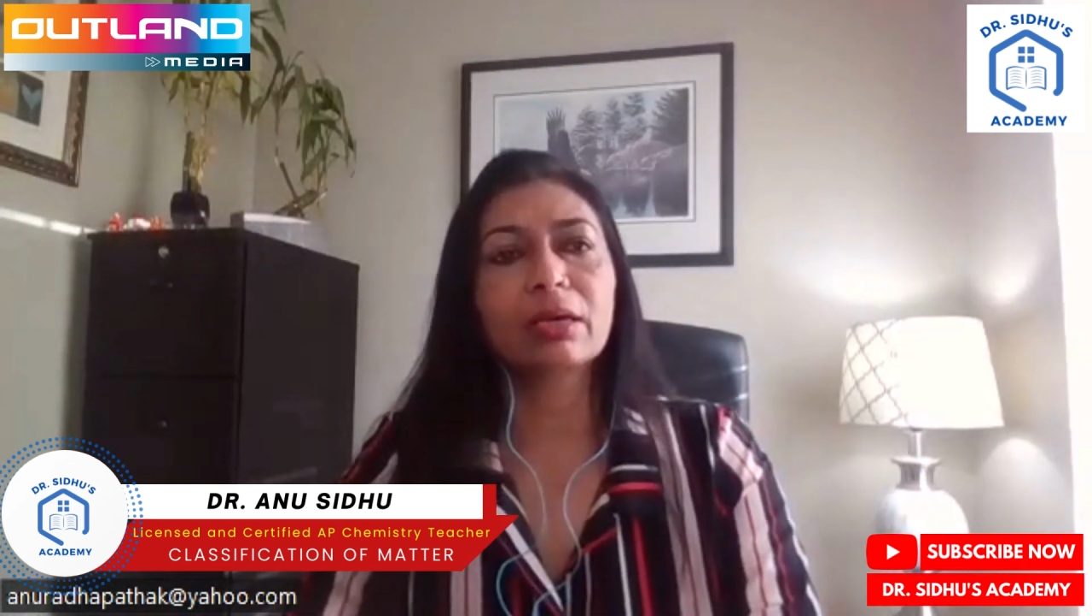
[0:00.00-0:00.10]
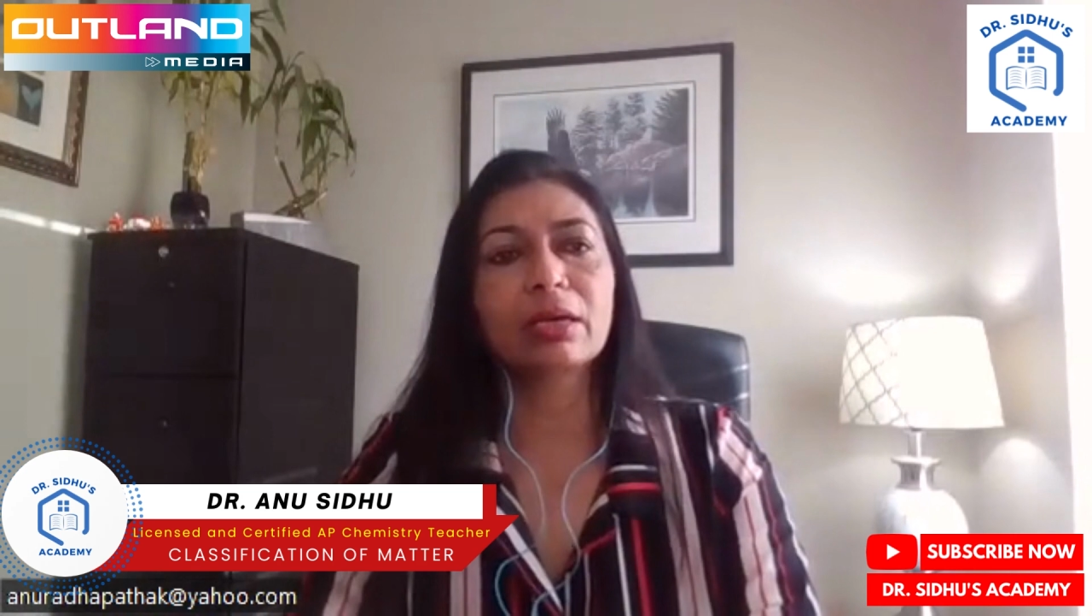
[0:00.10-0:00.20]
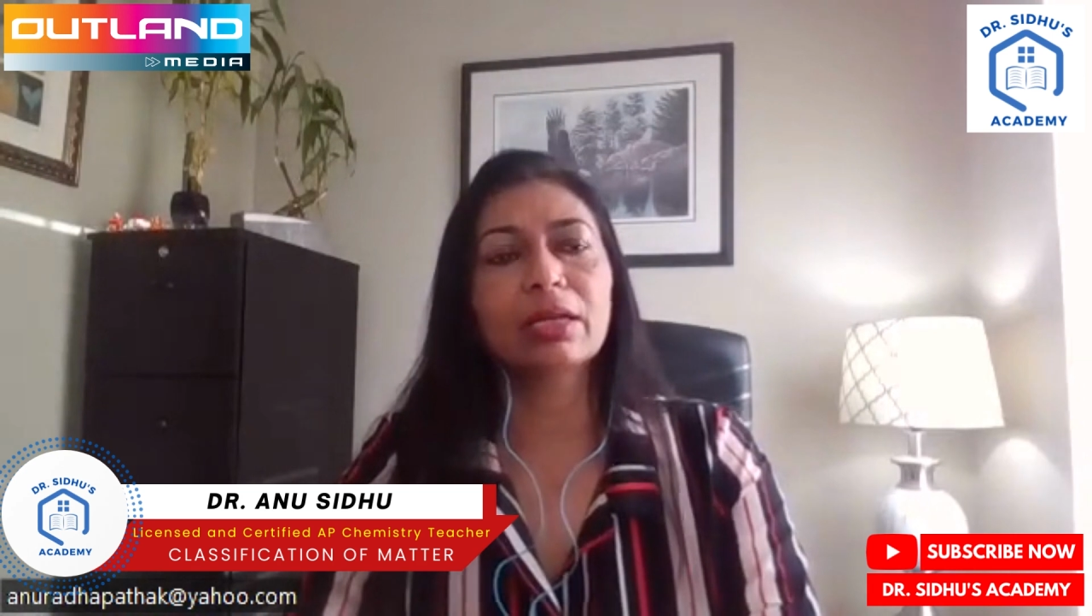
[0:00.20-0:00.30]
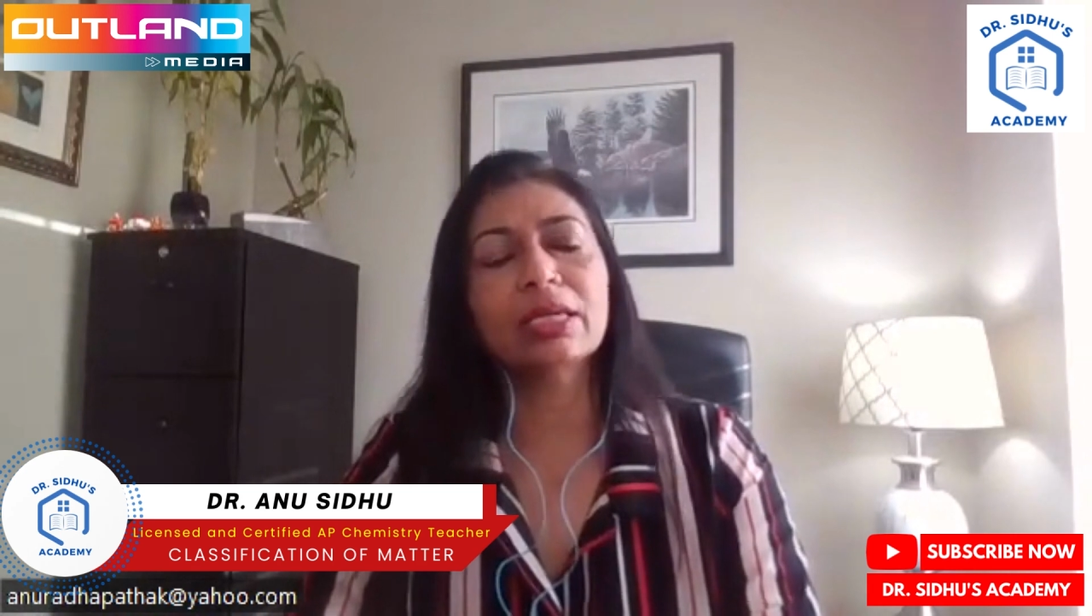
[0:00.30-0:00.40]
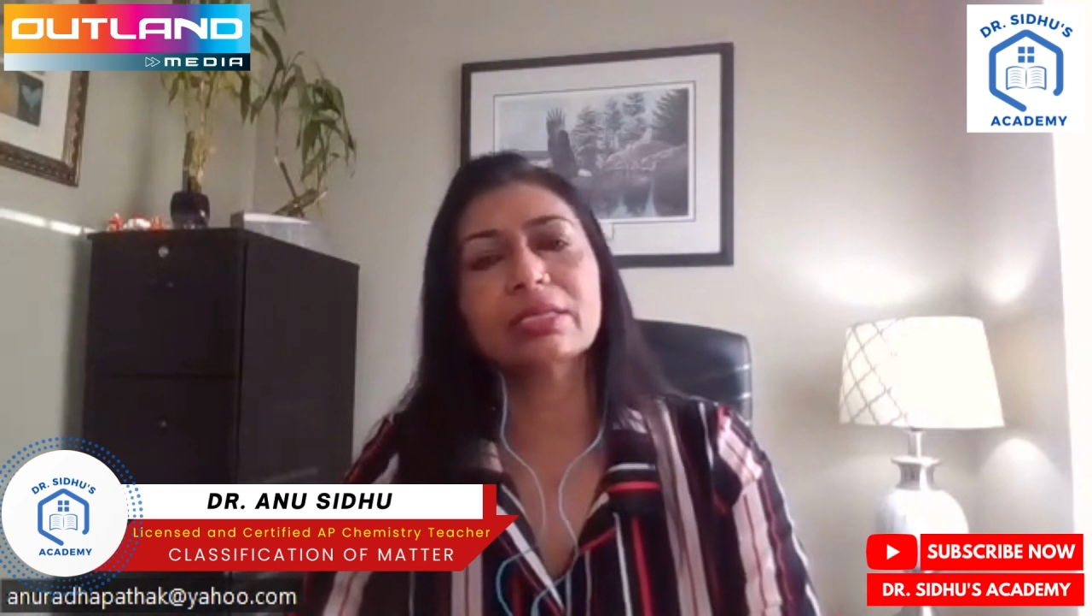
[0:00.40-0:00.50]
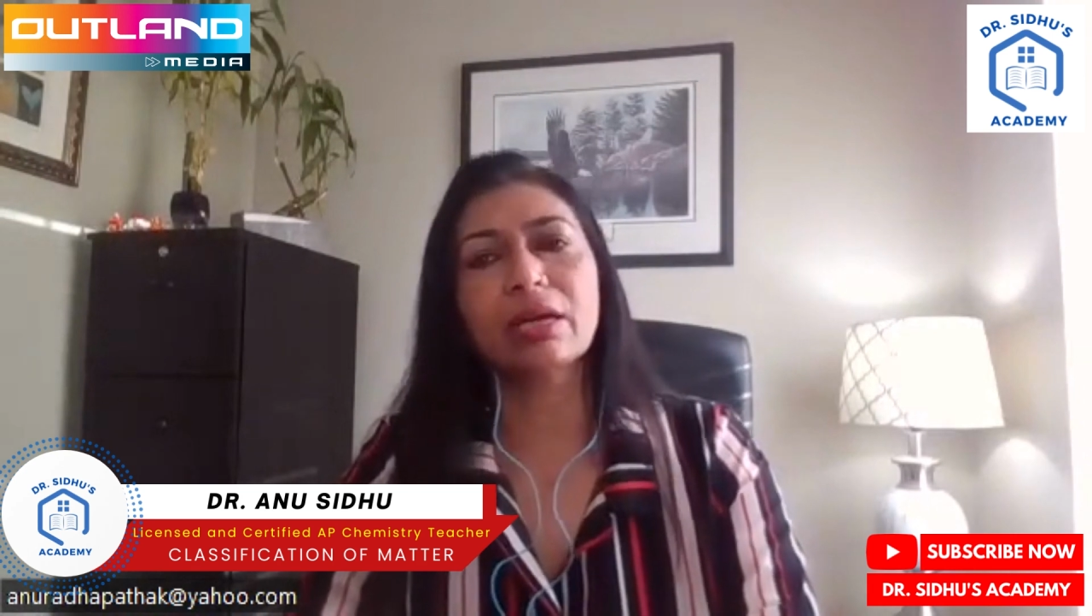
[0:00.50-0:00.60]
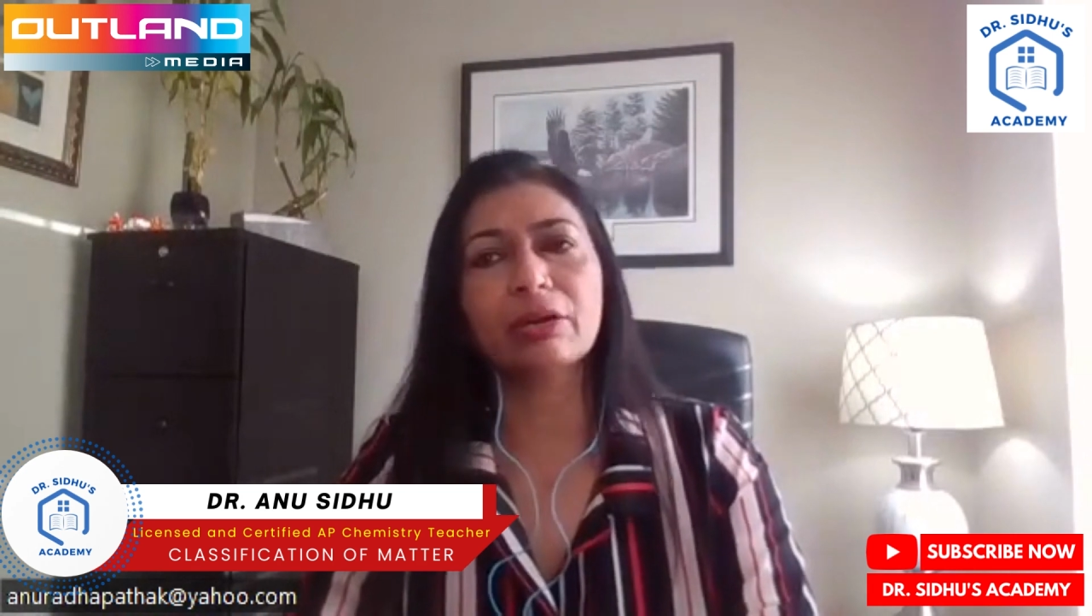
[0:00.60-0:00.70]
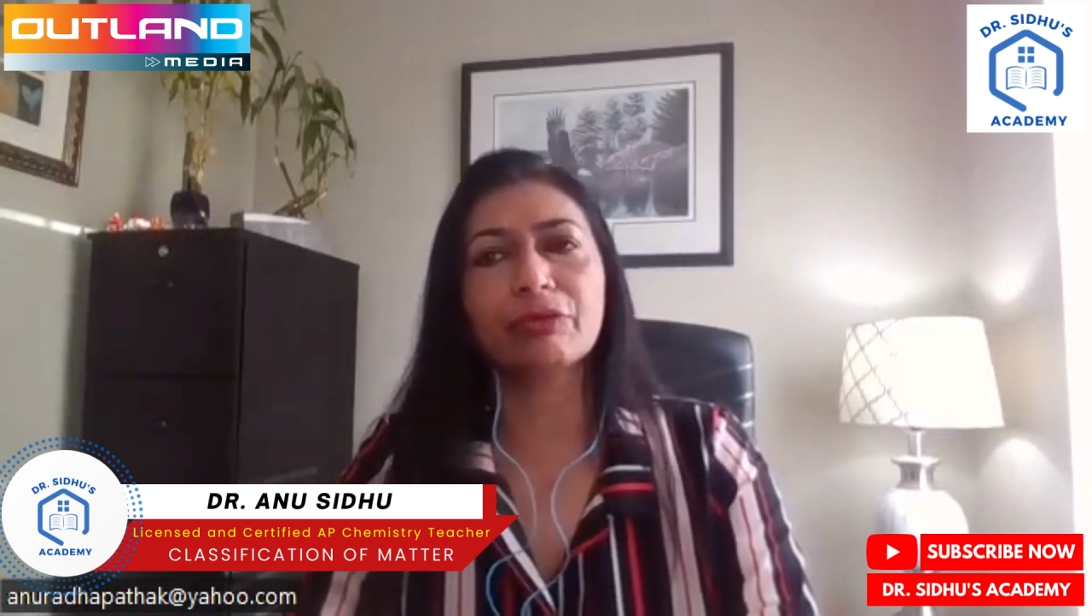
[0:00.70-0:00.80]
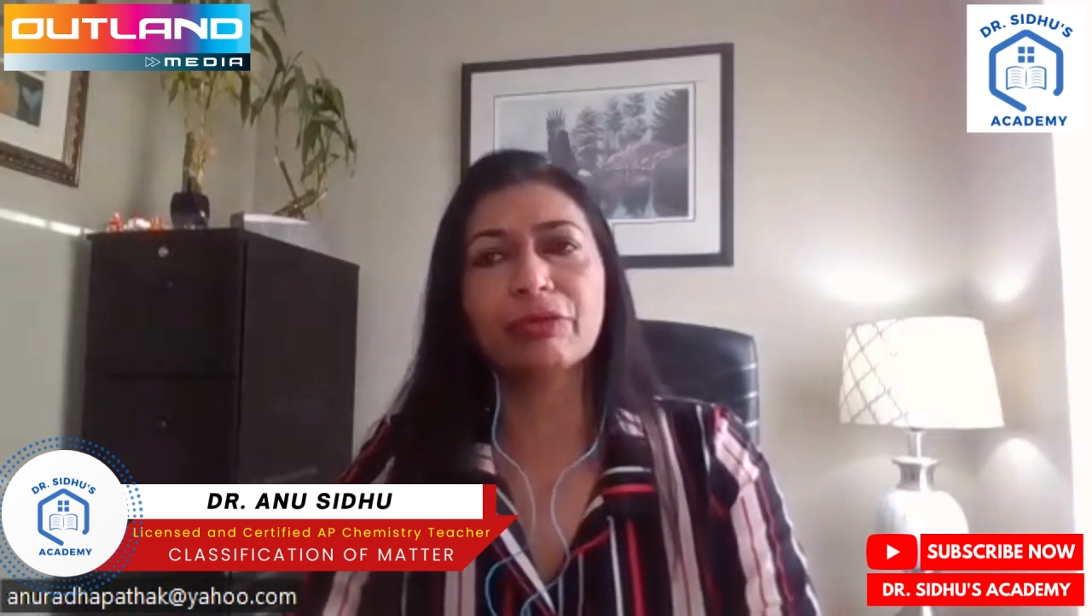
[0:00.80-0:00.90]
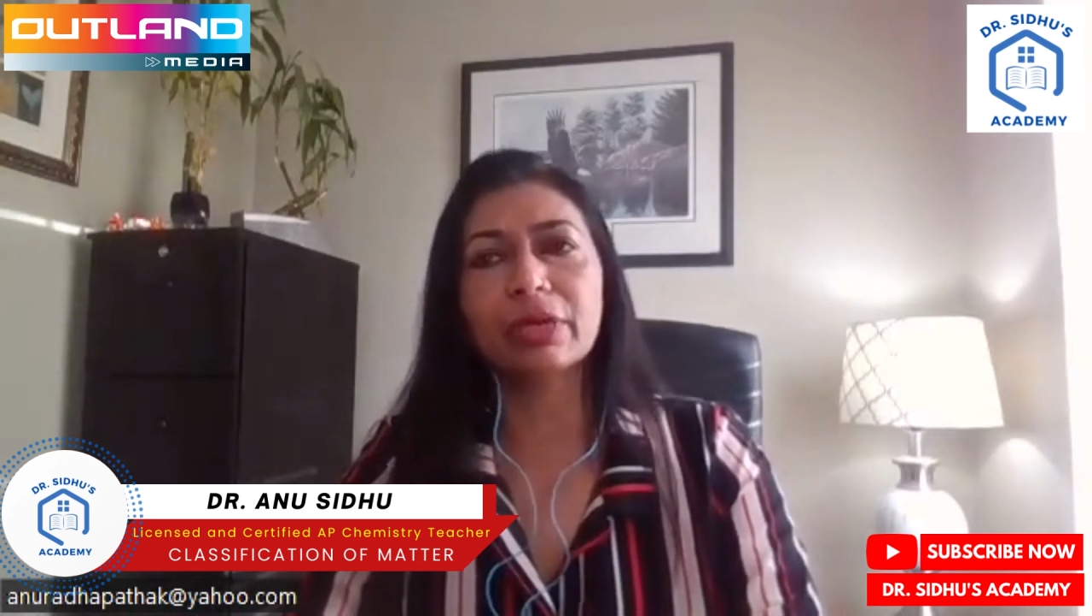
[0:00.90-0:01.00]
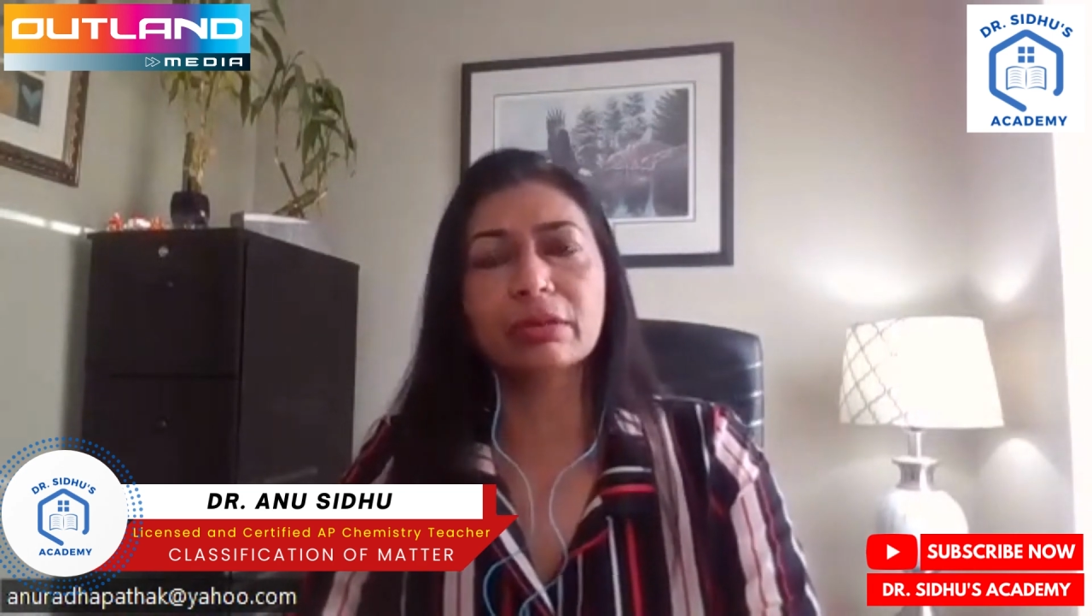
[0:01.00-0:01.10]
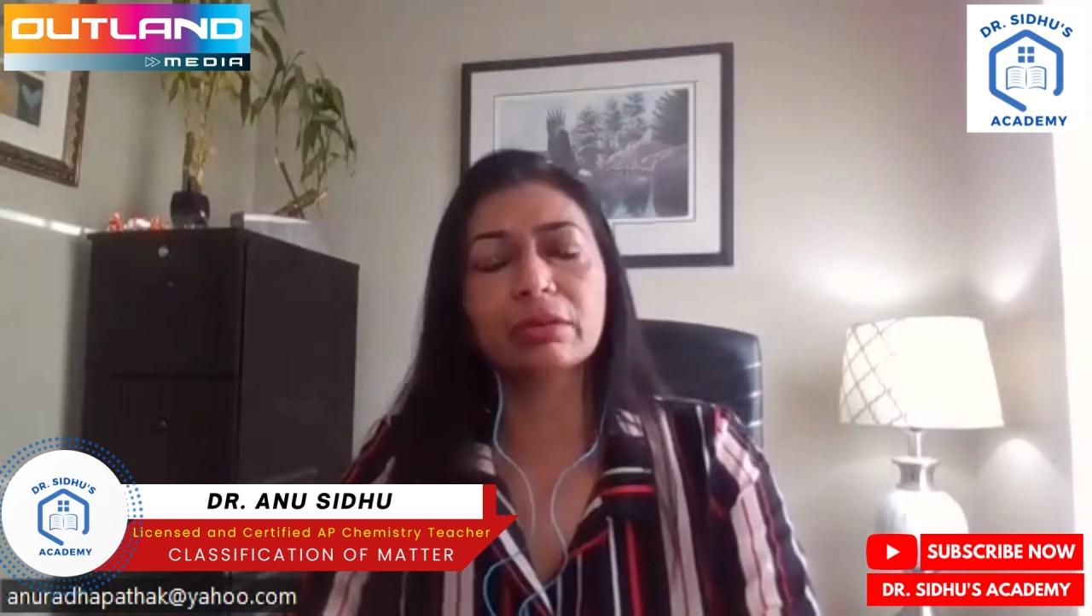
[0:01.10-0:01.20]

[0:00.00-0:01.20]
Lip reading: let's start with